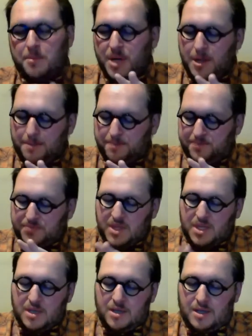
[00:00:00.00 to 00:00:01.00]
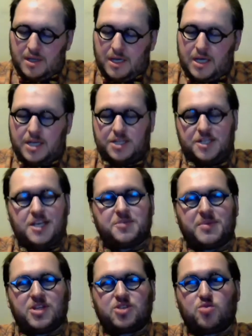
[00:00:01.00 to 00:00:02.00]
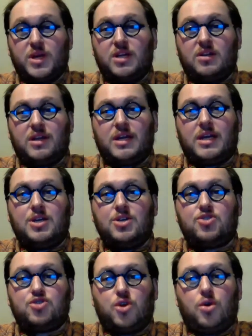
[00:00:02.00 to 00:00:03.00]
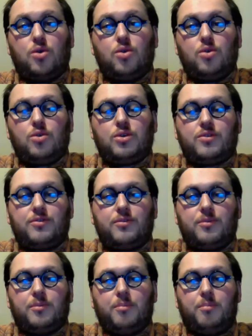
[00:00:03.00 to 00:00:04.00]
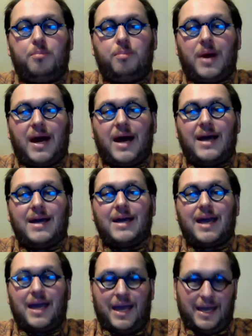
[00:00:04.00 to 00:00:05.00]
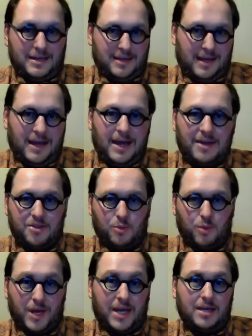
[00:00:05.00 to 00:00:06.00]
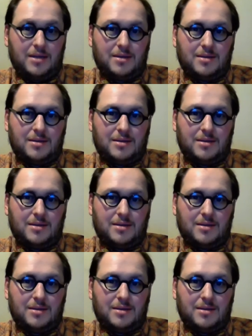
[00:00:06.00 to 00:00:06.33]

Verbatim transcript: But Shakespeare's Will is told by Anne Hathaway,